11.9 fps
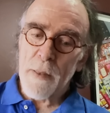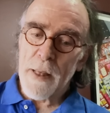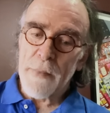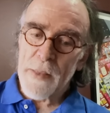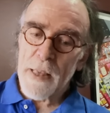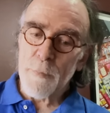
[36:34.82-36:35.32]

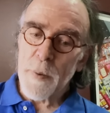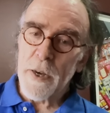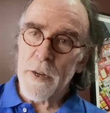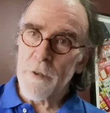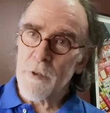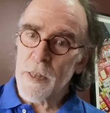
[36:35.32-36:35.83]
and that's
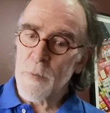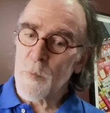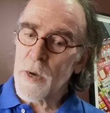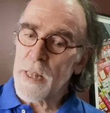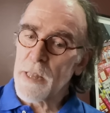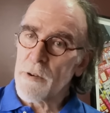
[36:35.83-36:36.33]
part of the reason
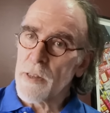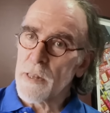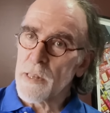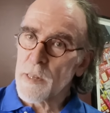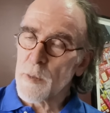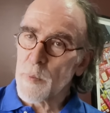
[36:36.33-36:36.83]
why they're
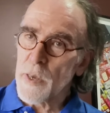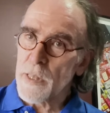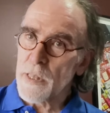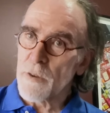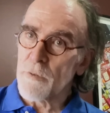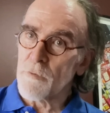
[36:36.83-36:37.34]

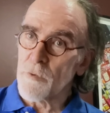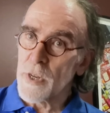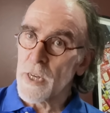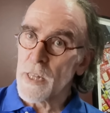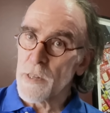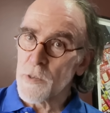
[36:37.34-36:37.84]
anticipating a
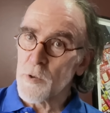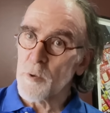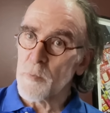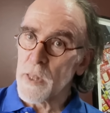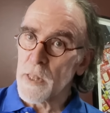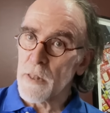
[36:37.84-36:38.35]
really
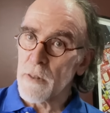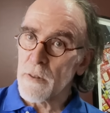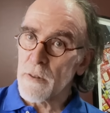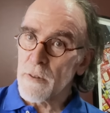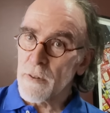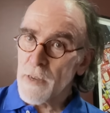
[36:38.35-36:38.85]
stormy
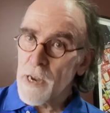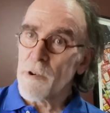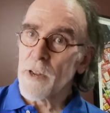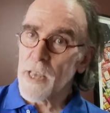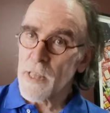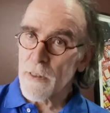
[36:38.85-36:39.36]

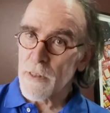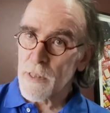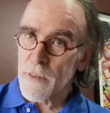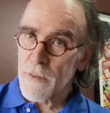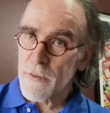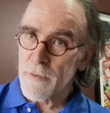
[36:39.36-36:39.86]
hurricane
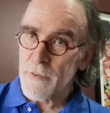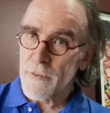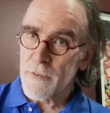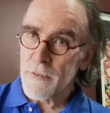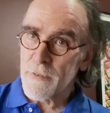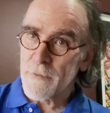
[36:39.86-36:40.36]
season,
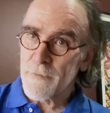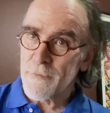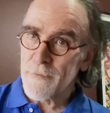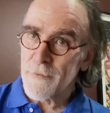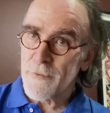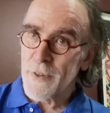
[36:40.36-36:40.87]

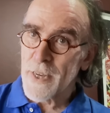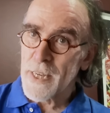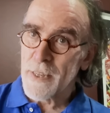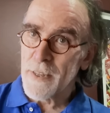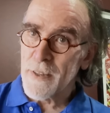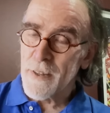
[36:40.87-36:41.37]

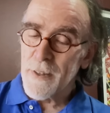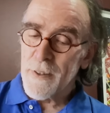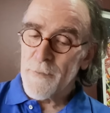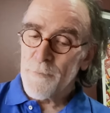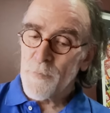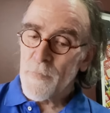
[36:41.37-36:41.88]
right?
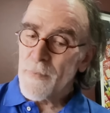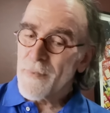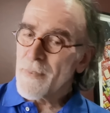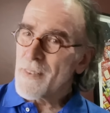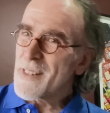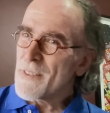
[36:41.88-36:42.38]

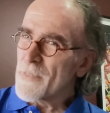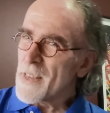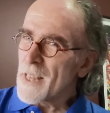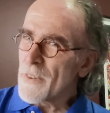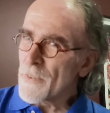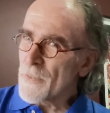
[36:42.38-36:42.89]
If
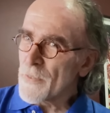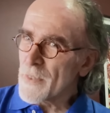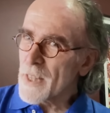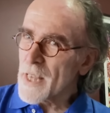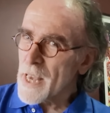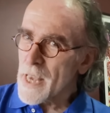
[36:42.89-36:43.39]
that's
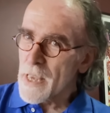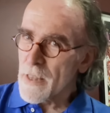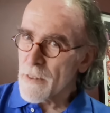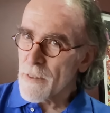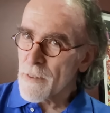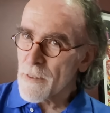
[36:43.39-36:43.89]
the
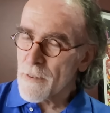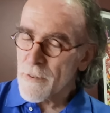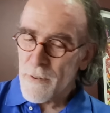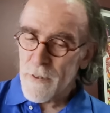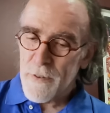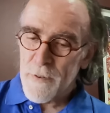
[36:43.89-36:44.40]
case,
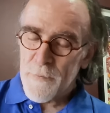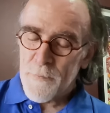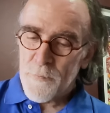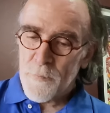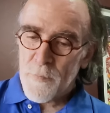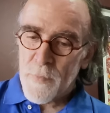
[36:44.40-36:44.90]

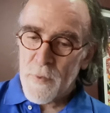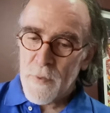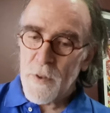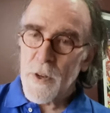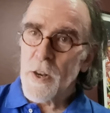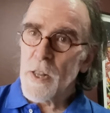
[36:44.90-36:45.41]

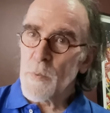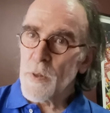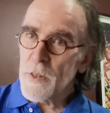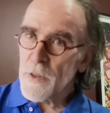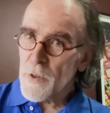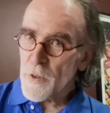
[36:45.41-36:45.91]
not only
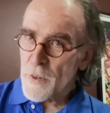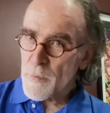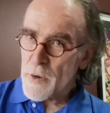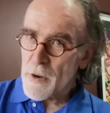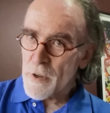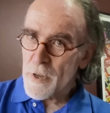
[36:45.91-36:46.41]
will the North
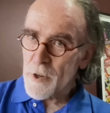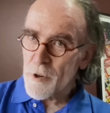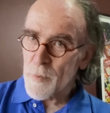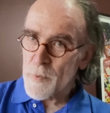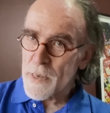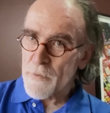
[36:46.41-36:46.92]
American
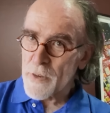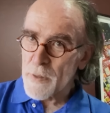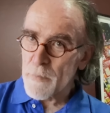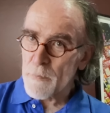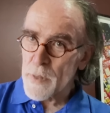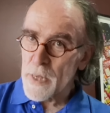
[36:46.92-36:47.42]
crops have been,
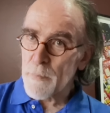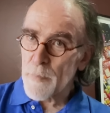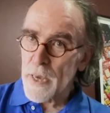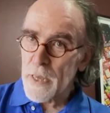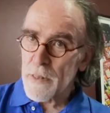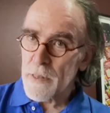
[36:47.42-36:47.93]
be
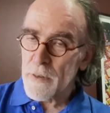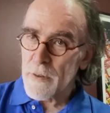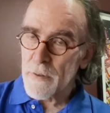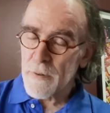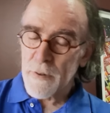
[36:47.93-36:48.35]
impacted,